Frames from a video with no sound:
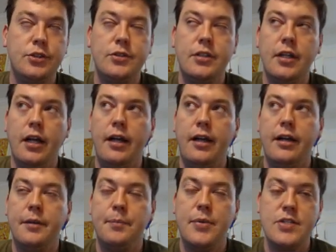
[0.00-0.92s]

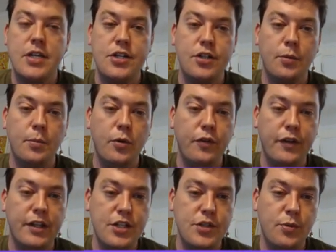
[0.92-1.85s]
positional move
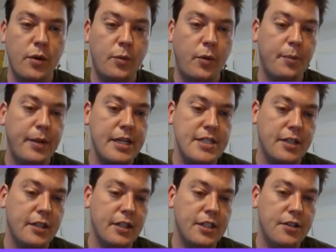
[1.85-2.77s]
in this one where
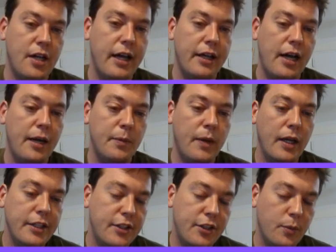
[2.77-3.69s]
basically I
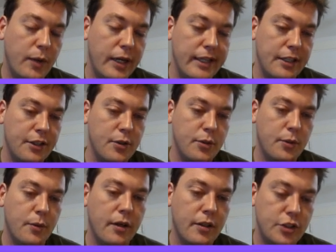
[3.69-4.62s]
liked the way that
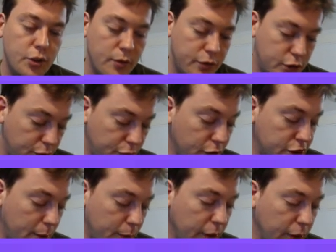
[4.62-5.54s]
you... So
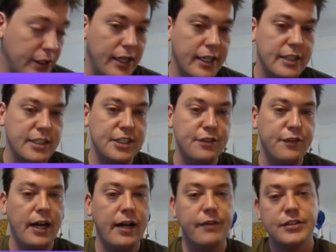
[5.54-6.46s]
first, I really like
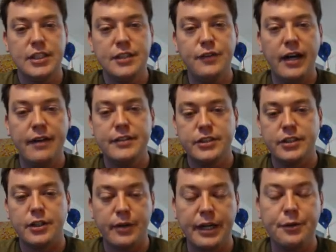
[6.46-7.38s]
c5. c5 is
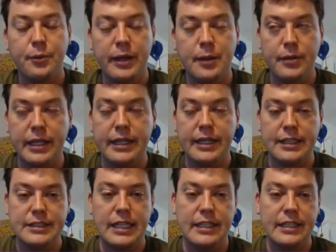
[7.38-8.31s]
the correct way to play
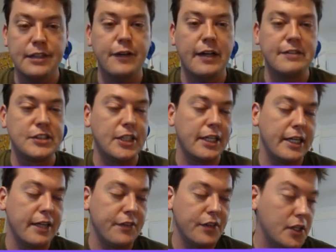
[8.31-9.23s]
against that e5
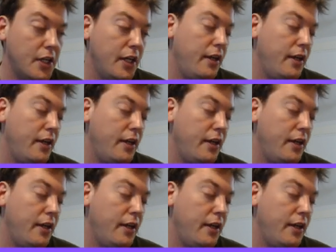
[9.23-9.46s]
Scandinavian.